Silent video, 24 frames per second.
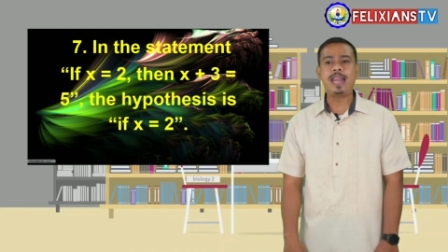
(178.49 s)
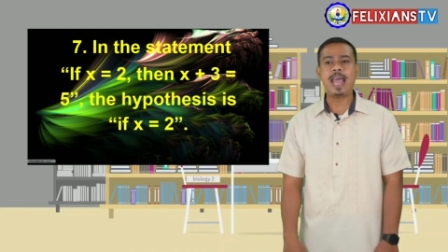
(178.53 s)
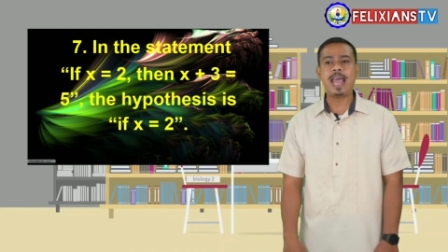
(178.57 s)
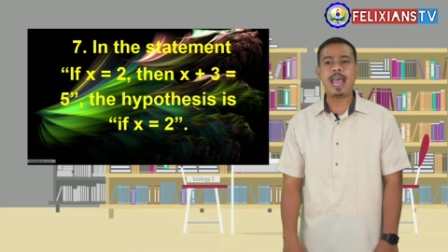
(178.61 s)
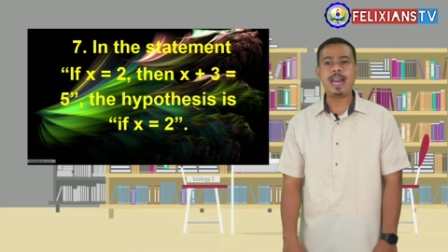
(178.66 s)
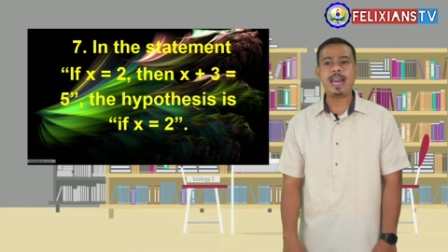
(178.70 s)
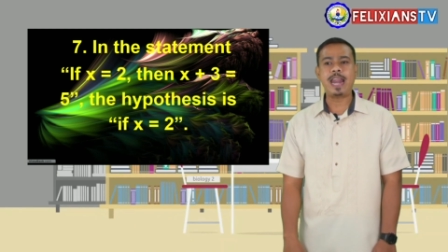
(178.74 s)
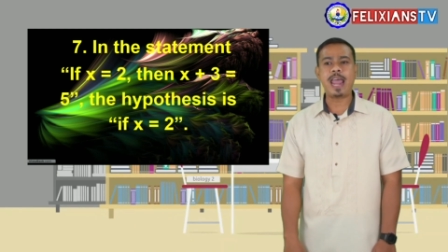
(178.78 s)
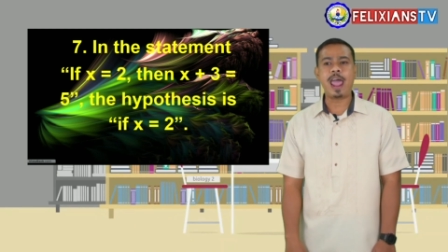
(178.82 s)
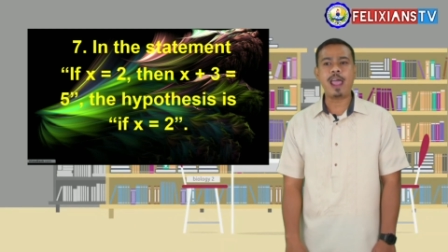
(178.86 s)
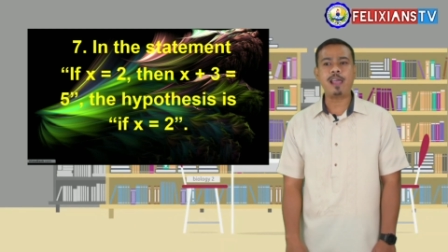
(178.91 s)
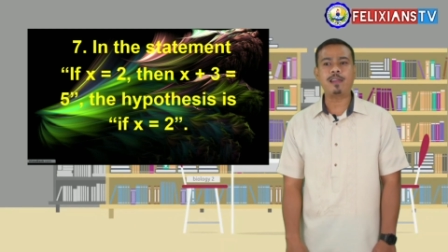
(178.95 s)

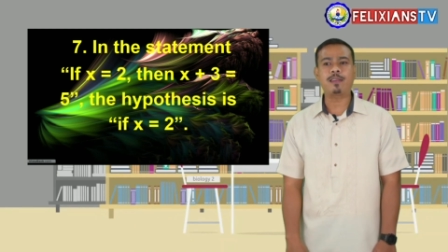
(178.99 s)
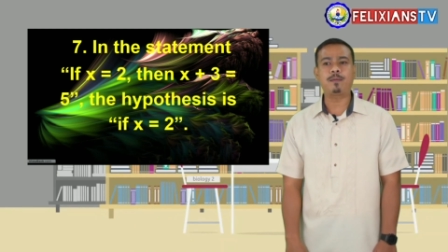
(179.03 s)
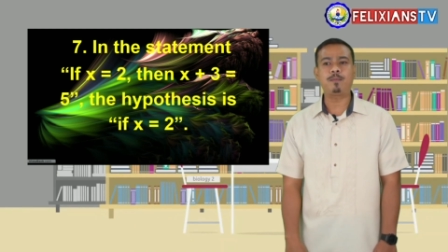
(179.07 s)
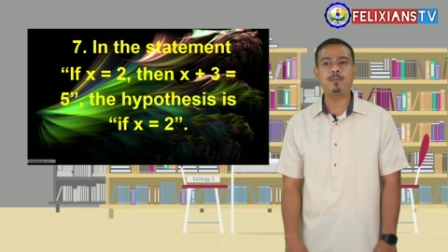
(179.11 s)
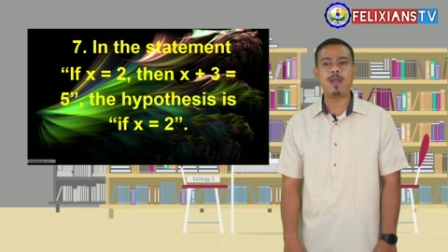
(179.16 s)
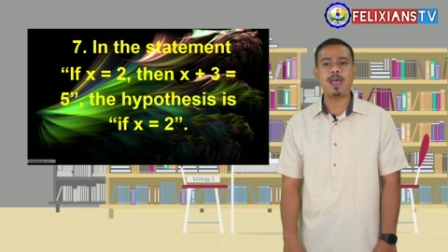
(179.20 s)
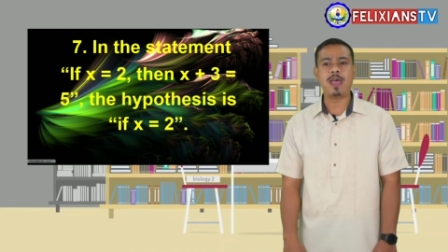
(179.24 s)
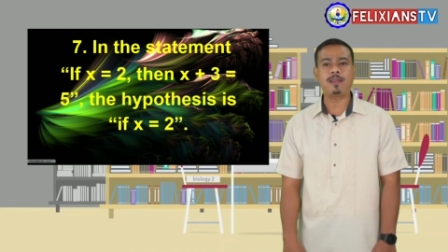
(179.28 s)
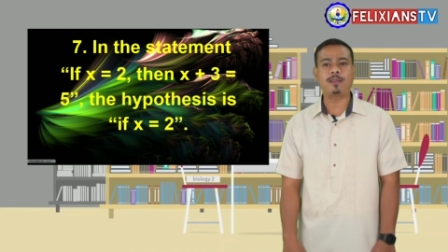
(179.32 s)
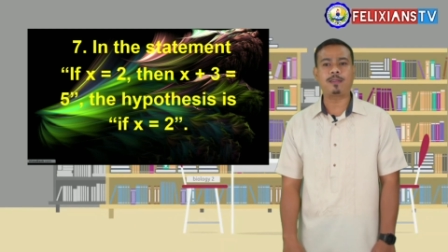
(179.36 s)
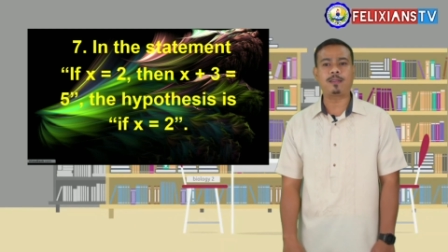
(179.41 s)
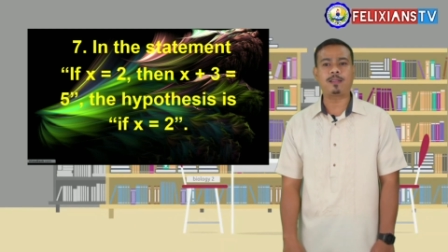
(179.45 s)
then x
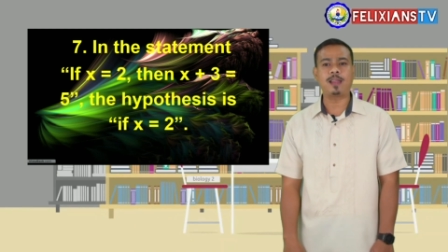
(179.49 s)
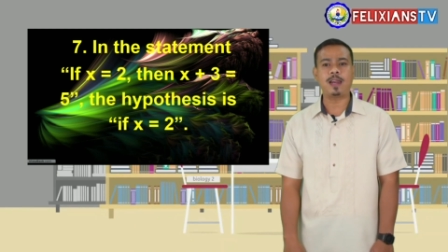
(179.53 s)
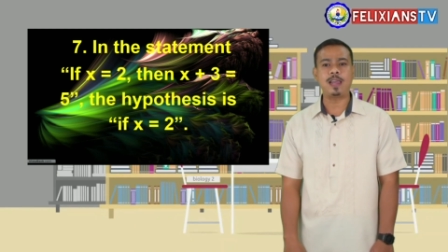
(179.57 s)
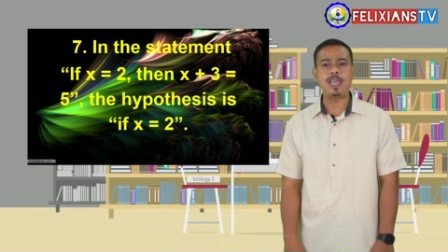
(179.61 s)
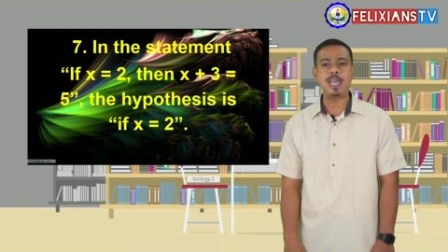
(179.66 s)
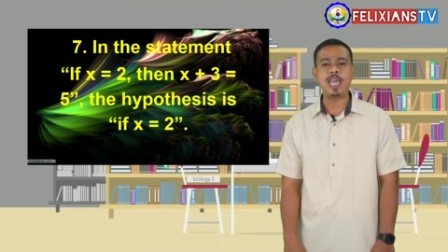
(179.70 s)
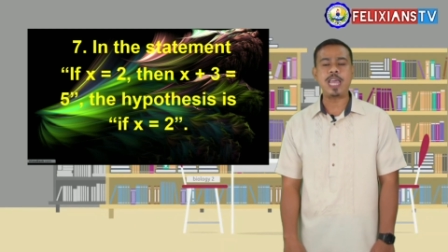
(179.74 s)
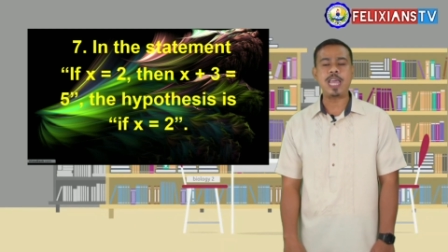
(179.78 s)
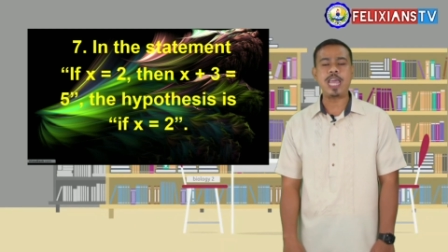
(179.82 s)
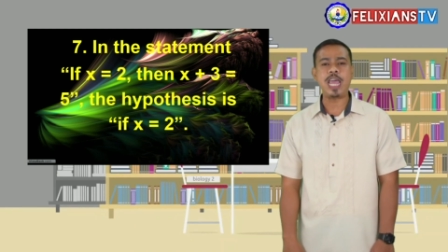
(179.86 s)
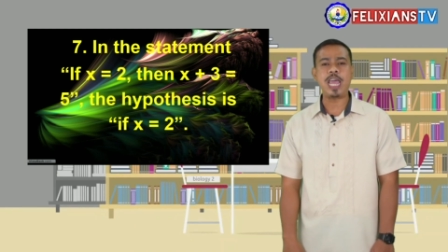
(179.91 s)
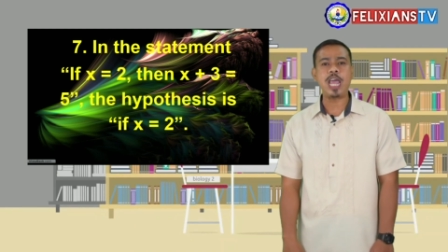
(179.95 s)
plus
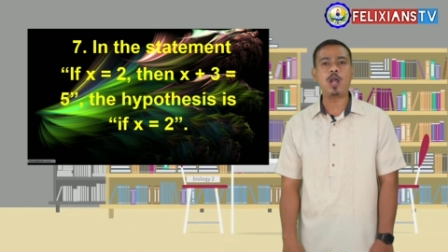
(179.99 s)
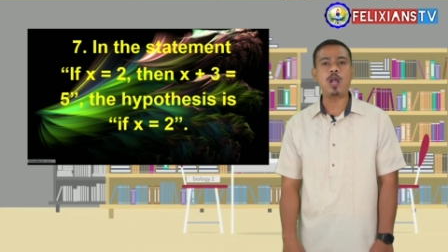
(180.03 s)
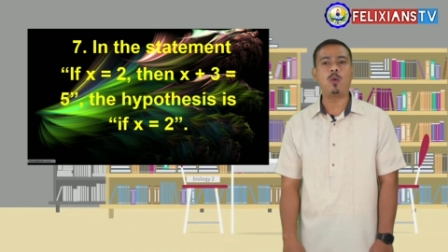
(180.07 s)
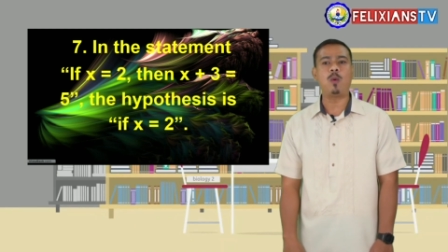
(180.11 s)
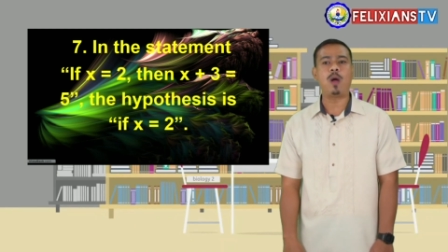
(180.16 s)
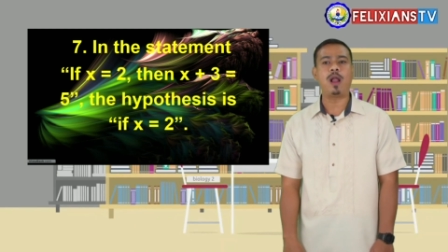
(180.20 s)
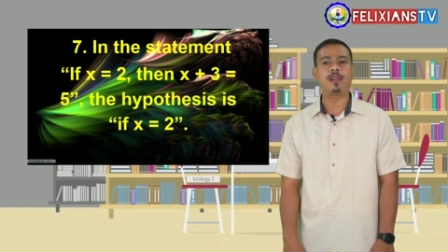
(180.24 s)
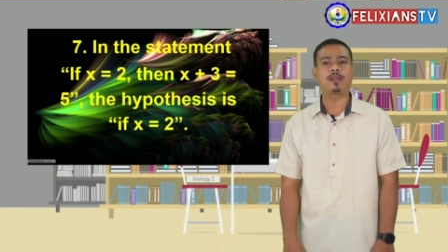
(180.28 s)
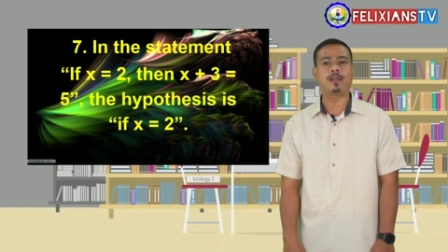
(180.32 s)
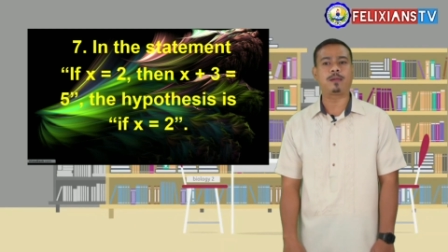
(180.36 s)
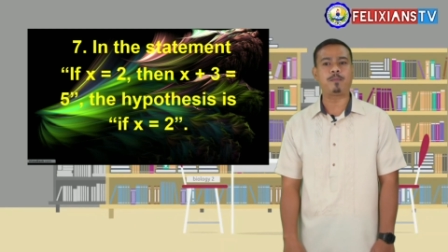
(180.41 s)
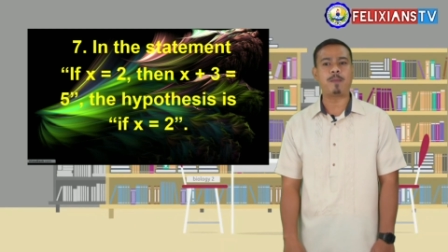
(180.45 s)
3
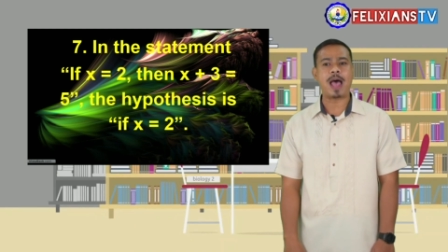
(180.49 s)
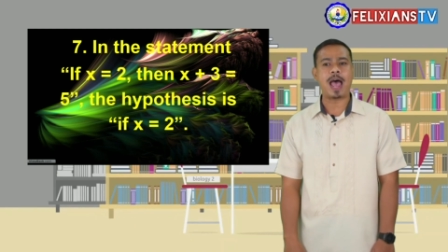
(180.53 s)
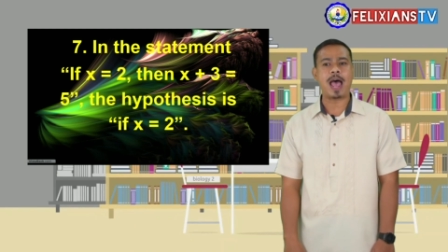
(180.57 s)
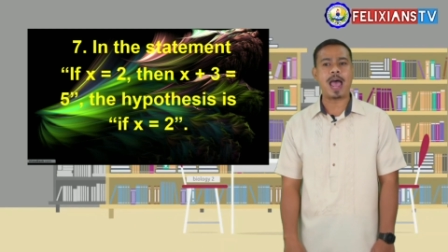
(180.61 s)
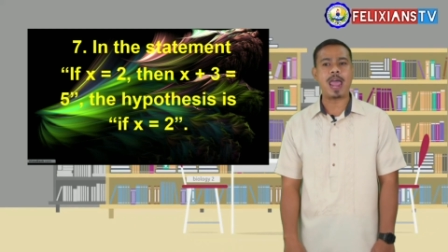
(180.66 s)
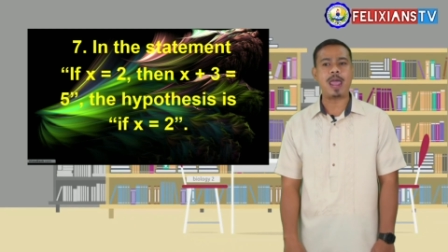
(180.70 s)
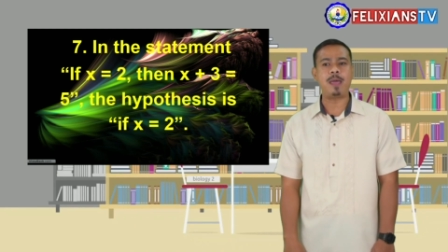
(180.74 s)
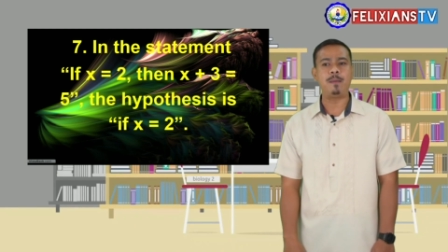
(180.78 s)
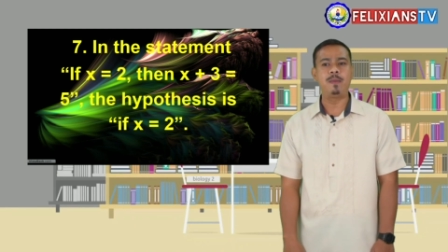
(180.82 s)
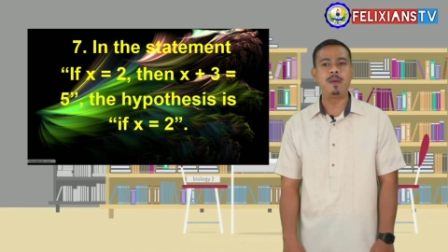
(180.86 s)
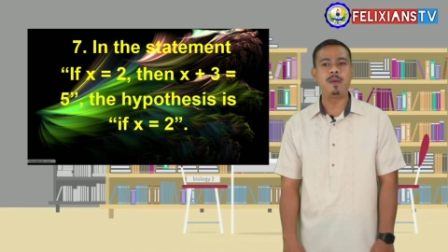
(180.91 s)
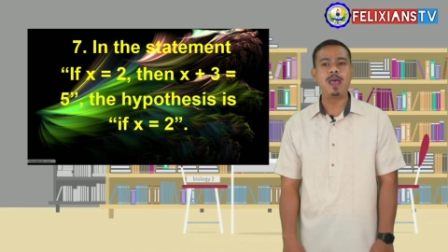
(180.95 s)
equals
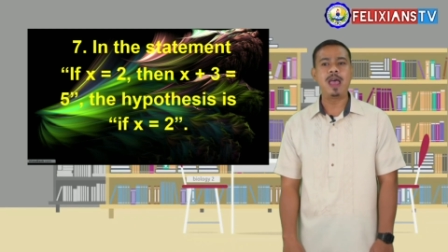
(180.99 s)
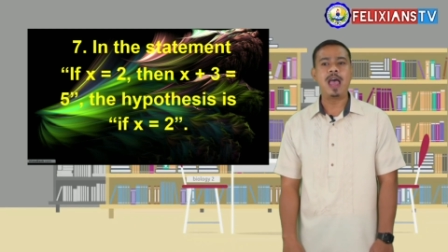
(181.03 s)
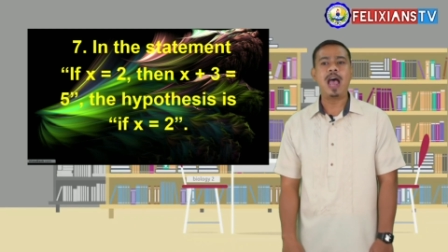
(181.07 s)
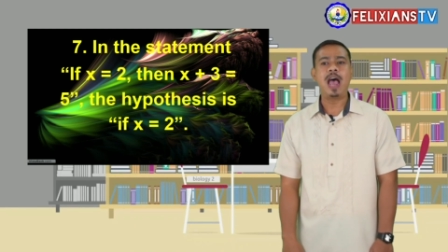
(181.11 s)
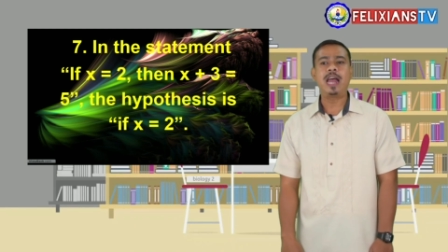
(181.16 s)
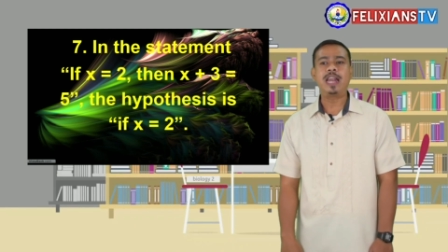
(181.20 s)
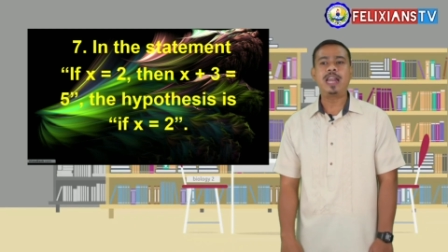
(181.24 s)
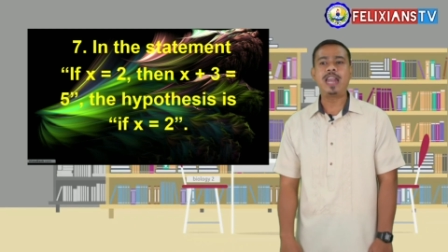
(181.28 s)
5,